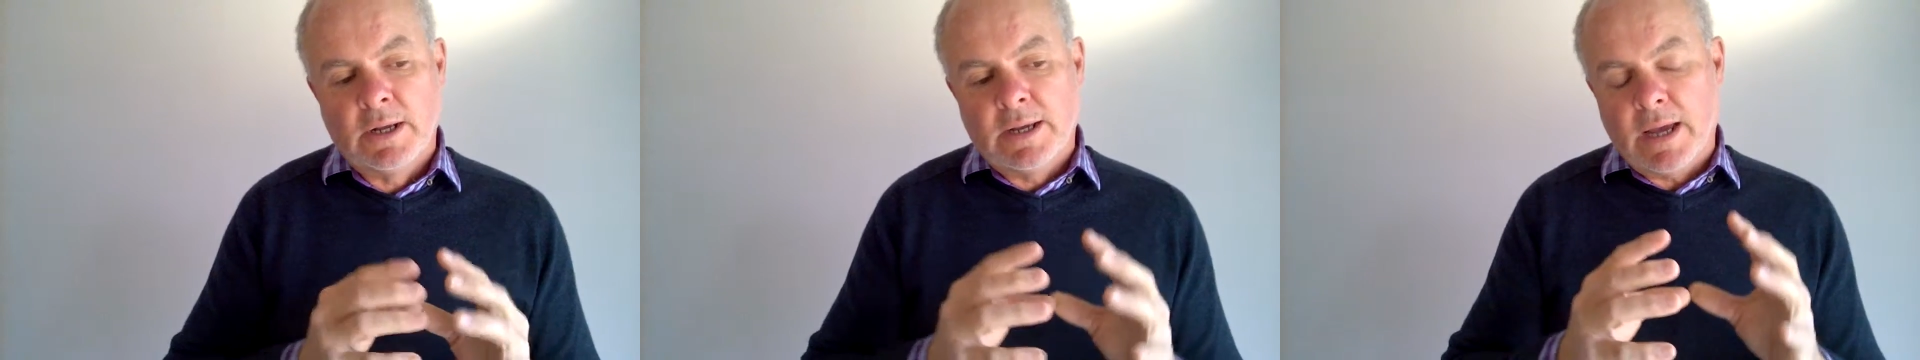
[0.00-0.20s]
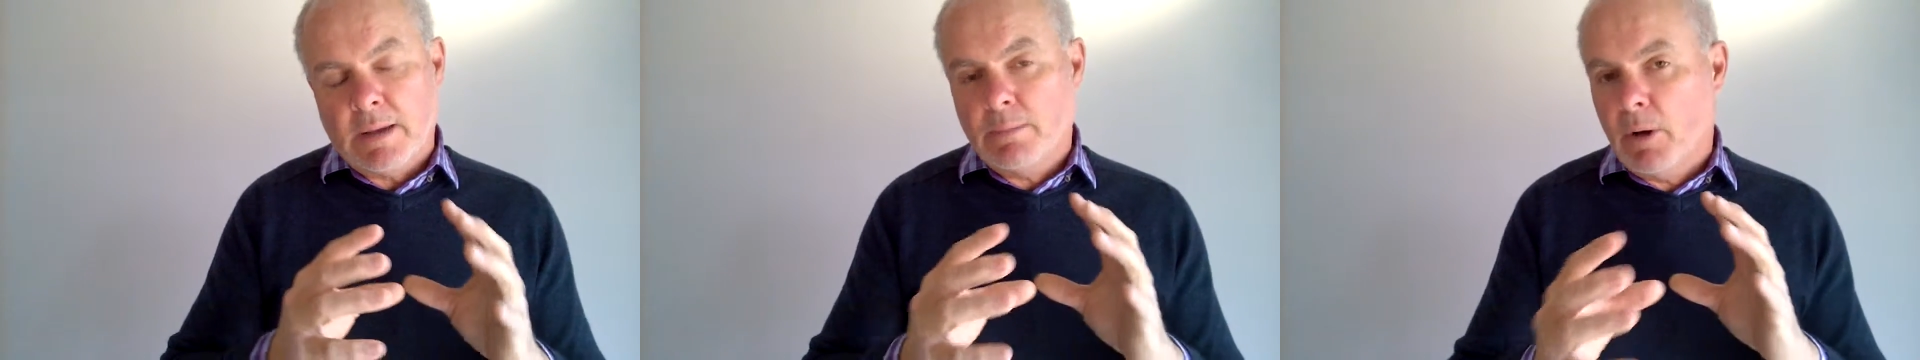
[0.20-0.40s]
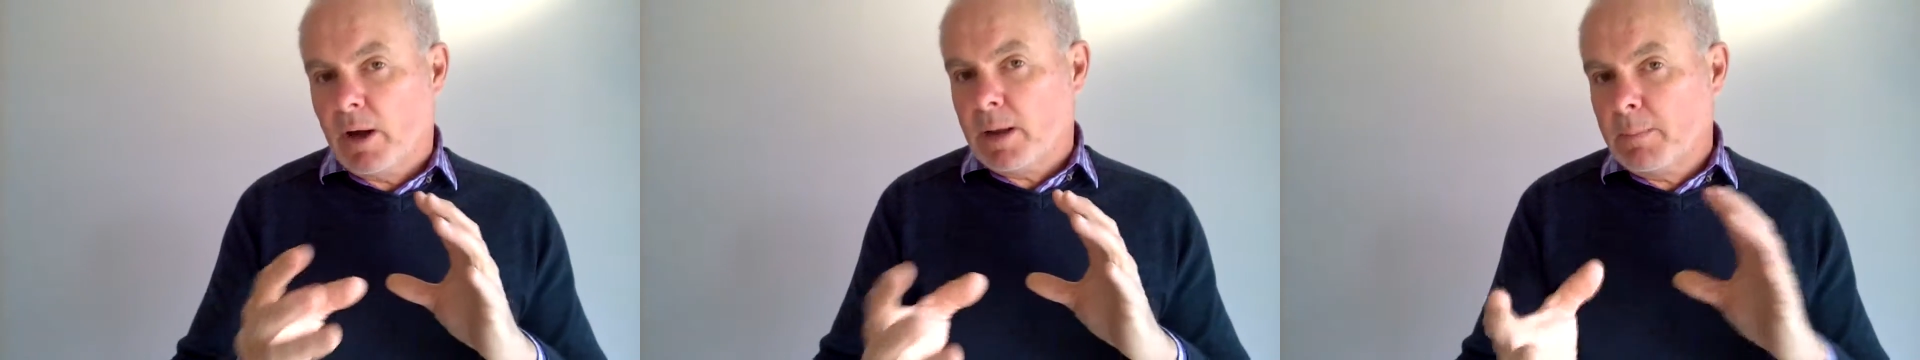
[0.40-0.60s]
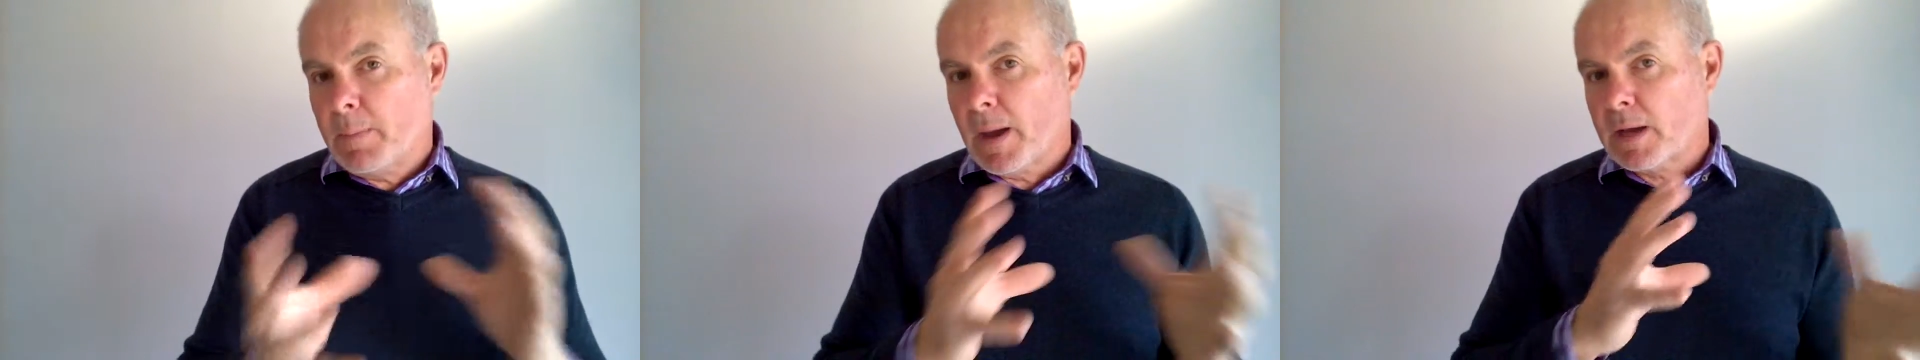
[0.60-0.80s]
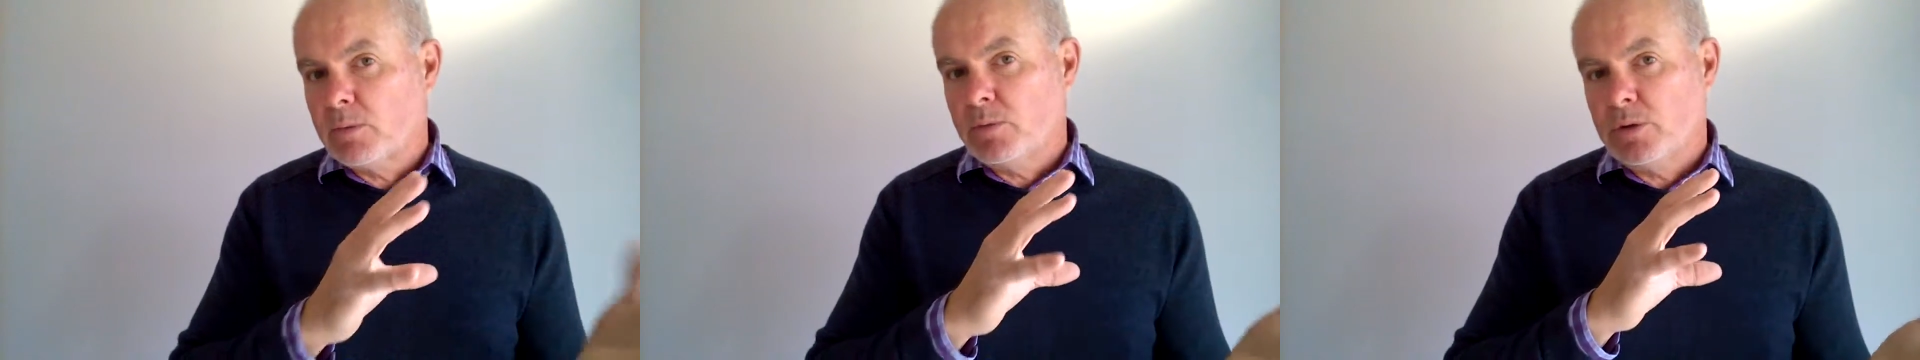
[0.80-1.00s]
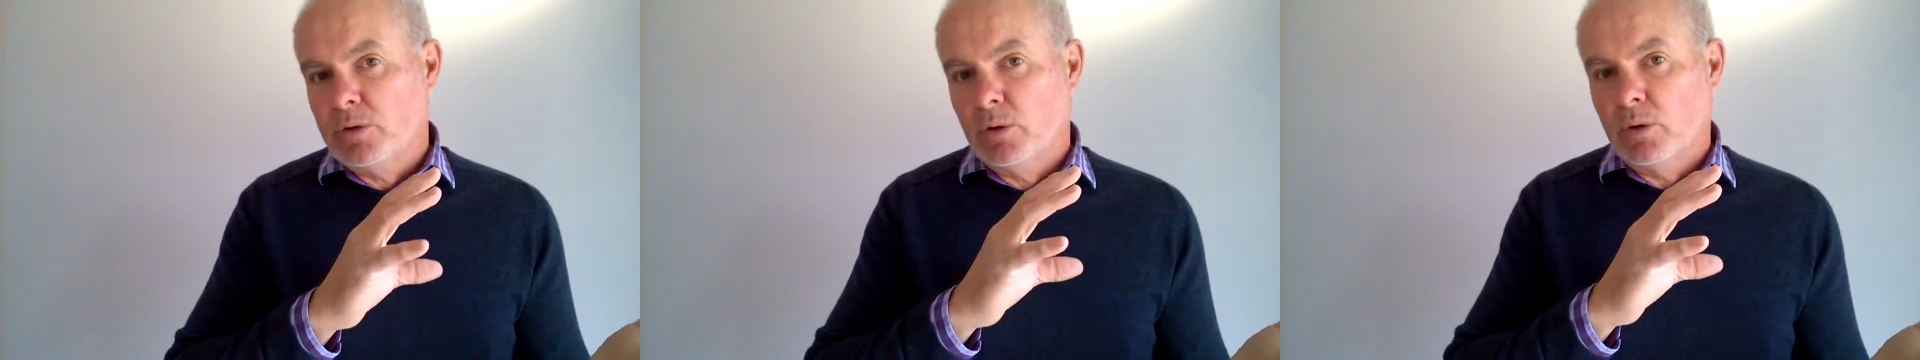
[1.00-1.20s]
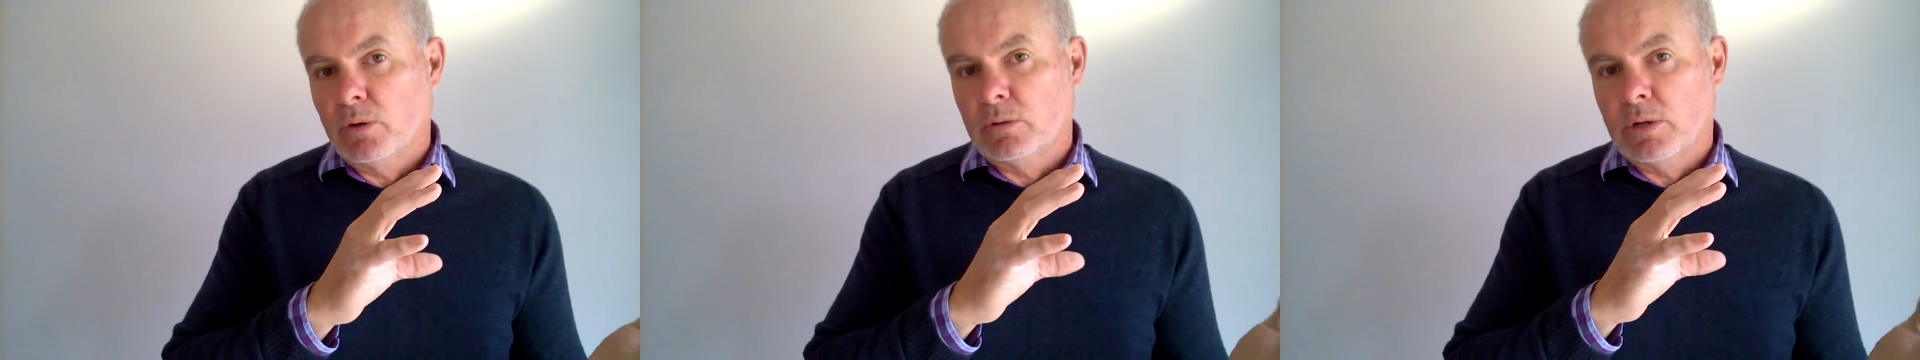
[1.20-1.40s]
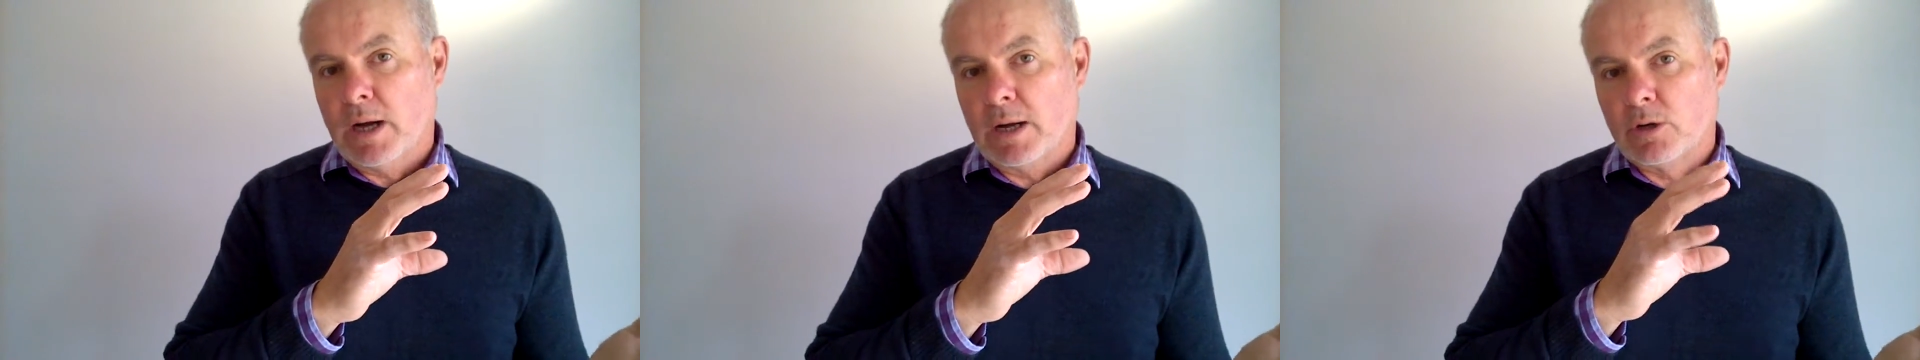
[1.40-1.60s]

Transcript: It might impact with your